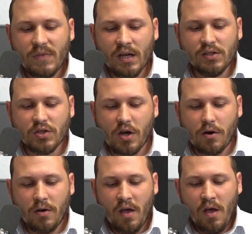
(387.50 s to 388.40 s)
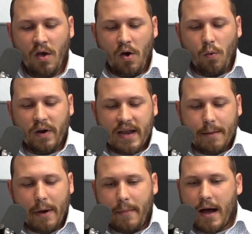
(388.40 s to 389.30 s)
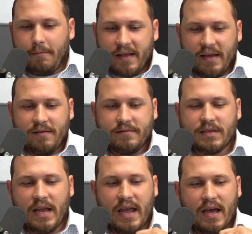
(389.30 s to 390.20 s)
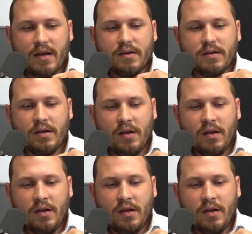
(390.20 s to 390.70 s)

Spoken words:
And so one day my mom leaves and